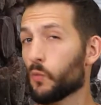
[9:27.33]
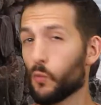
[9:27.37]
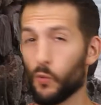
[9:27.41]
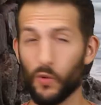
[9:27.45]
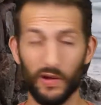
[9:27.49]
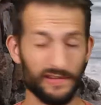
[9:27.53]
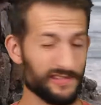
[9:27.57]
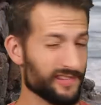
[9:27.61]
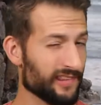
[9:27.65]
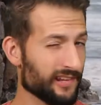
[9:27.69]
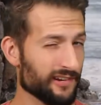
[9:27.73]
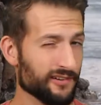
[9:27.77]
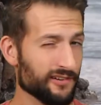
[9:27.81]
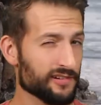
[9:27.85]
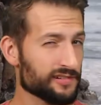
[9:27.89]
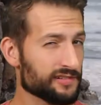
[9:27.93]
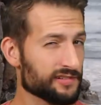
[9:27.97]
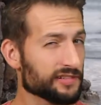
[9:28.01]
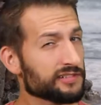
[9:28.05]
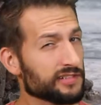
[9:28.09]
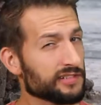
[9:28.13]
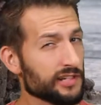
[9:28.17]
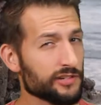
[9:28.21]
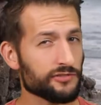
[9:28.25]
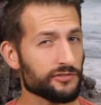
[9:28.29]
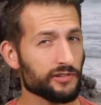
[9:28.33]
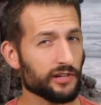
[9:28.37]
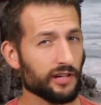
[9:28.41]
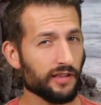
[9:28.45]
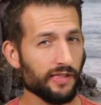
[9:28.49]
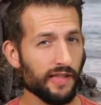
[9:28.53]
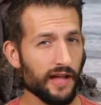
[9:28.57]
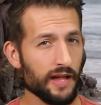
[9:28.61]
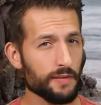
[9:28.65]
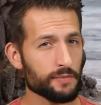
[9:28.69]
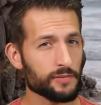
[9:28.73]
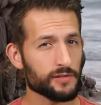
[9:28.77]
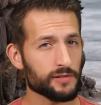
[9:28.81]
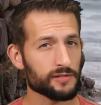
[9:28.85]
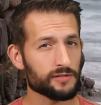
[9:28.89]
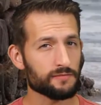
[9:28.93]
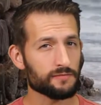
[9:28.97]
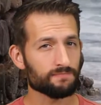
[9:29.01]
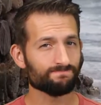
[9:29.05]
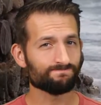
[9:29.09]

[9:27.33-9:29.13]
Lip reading: was there a 6th century collapse?